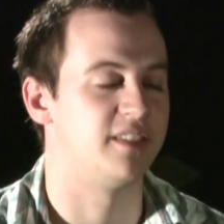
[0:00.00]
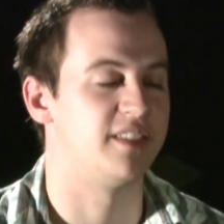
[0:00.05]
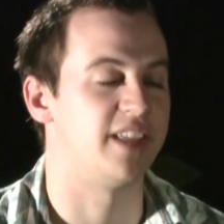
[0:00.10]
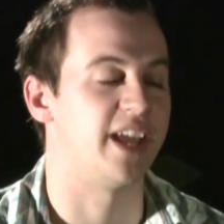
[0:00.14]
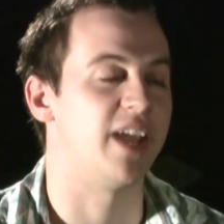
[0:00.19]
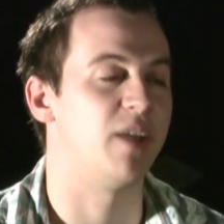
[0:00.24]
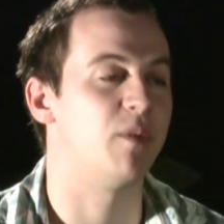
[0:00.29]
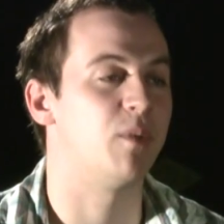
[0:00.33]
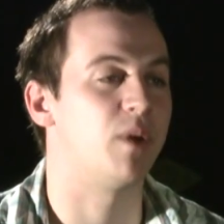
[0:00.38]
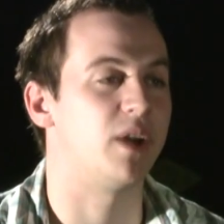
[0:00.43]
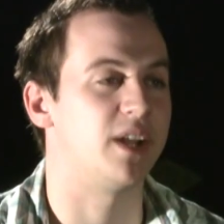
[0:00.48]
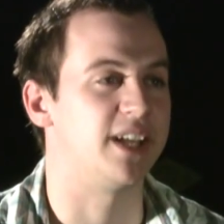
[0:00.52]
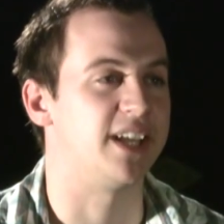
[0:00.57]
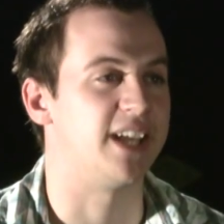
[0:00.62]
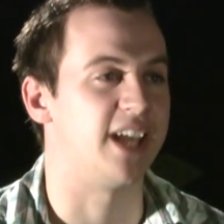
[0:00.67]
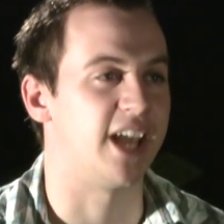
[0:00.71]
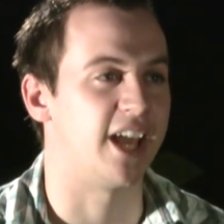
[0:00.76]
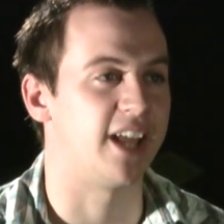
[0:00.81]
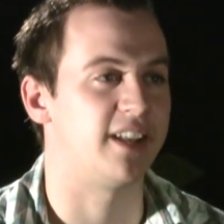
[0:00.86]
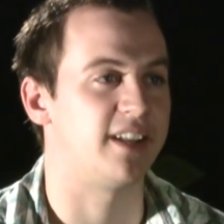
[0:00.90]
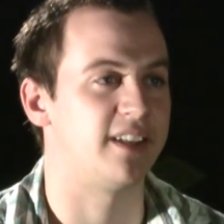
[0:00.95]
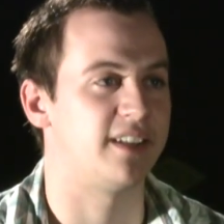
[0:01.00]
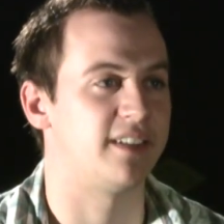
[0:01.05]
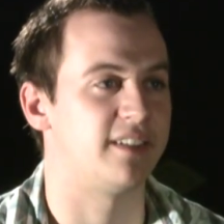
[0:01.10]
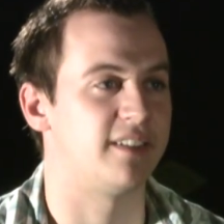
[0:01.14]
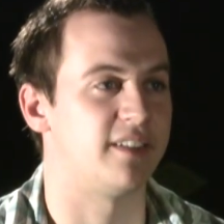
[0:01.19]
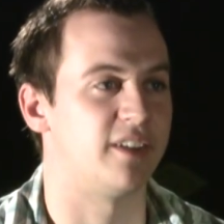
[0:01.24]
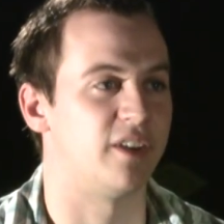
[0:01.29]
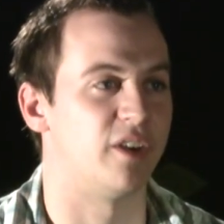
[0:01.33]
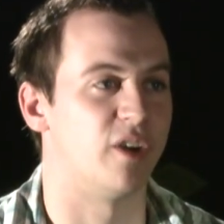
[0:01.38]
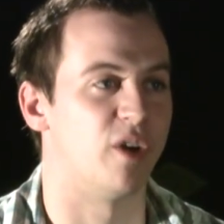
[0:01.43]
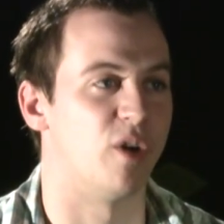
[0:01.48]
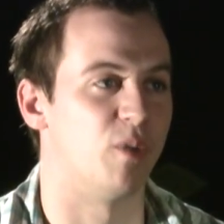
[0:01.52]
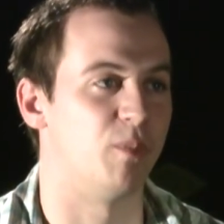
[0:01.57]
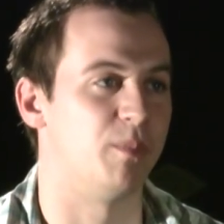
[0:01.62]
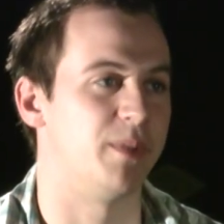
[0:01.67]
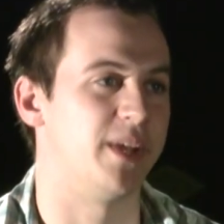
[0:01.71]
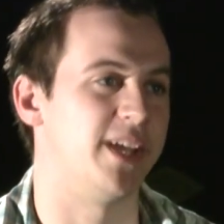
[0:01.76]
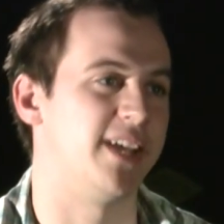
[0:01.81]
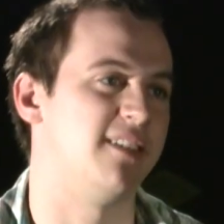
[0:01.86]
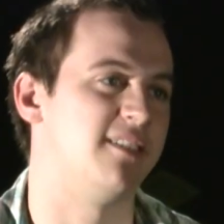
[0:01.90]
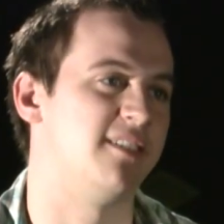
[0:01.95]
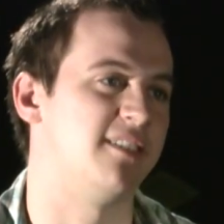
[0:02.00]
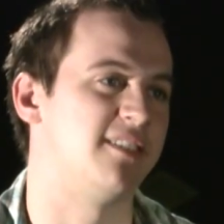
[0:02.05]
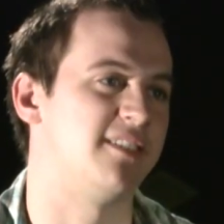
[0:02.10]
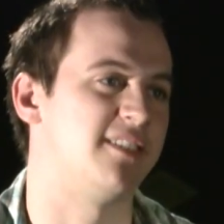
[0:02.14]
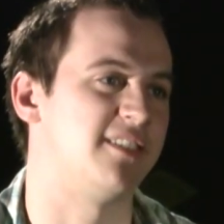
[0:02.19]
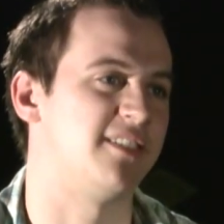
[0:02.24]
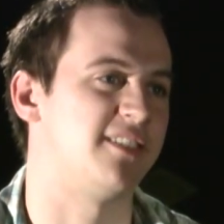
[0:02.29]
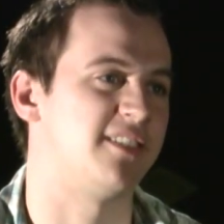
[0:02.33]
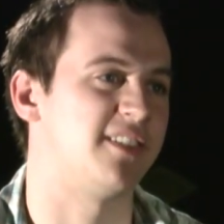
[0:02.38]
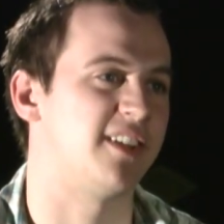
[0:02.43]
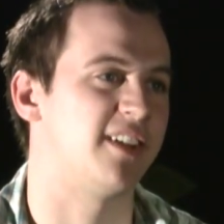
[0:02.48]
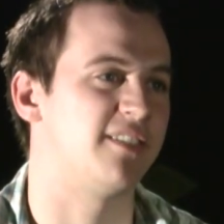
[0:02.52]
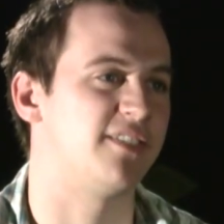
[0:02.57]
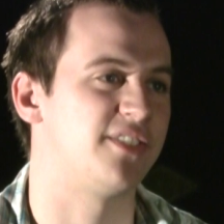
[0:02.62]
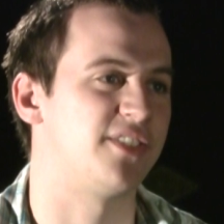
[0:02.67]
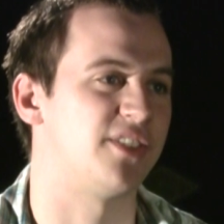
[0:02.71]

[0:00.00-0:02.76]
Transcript: They want to get their own pages and stuff,